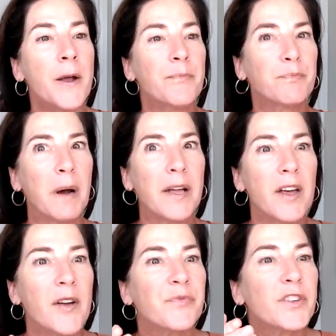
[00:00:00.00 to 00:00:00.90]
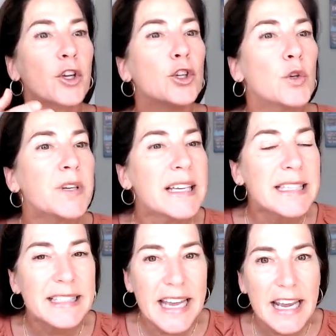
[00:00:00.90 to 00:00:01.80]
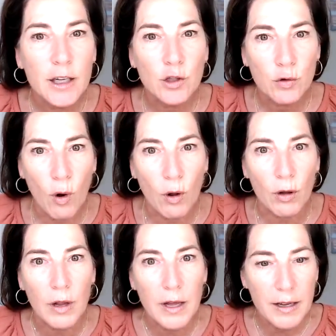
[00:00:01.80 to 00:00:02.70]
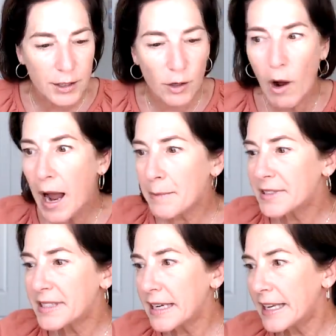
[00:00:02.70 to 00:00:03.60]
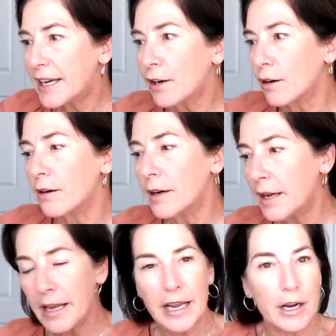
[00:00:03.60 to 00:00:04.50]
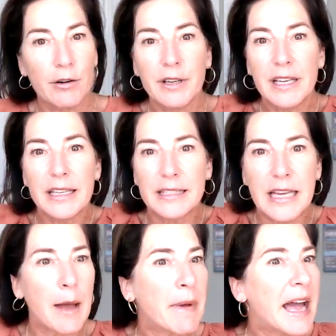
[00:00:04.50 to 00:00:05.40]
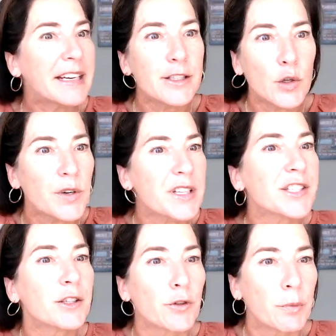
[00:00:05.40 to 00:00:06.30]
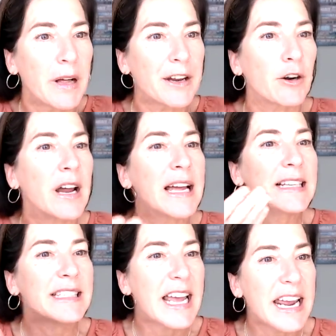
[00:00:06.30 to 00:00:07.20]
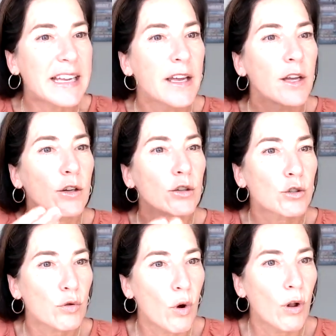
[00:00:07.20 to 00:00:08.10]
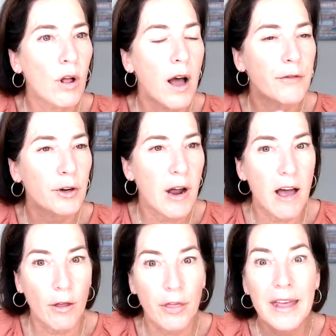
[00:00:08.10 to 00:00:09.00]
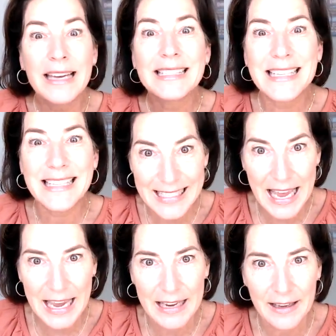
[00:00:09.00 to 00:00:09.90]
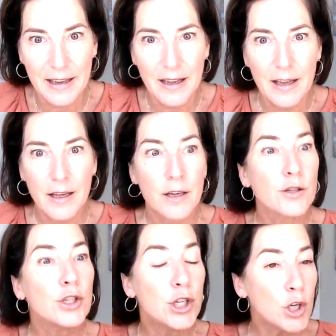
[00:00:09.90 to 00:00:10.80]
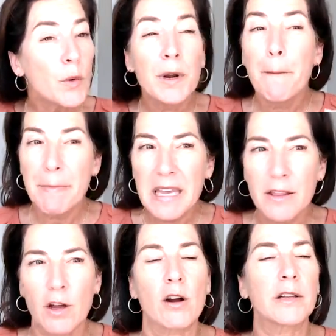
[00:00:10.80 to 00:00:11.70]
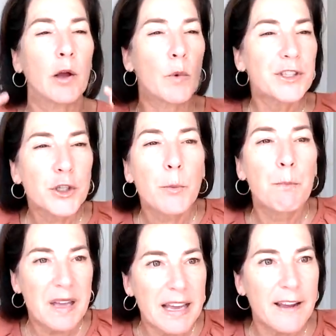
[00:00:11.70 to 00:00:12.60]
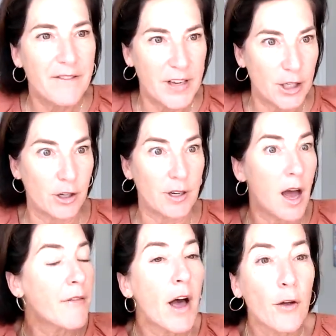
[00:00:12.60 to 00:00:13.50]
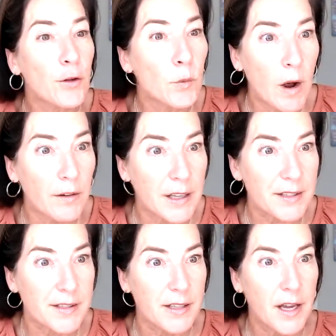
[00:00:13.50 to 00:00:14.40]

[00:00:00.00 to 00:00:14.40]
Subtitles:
But you need to take control. So I'm saying here it is. I'm handing it to you on a silver platter. Take control of your health today. Do you want to be there? Like, what's your big vision of health and wellness?